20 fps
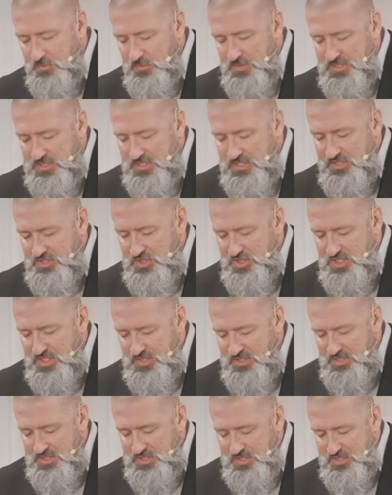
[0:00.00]
we see
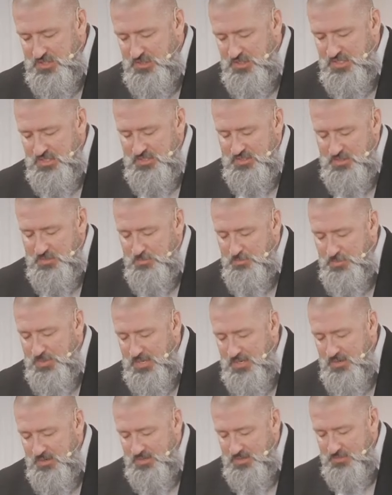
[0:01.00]
Jesus in
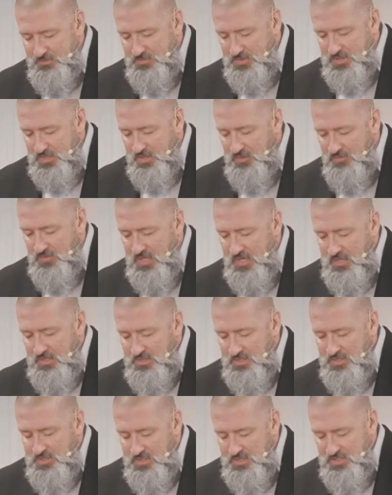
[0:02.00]
comparing
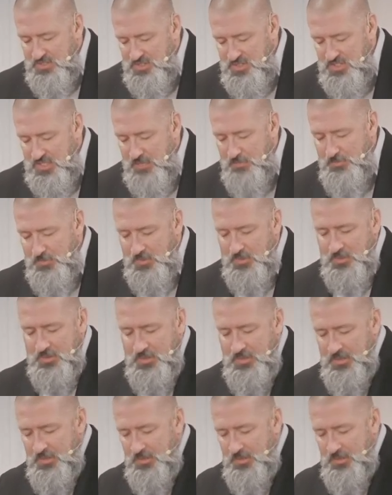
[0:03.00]
himself to this shepherd.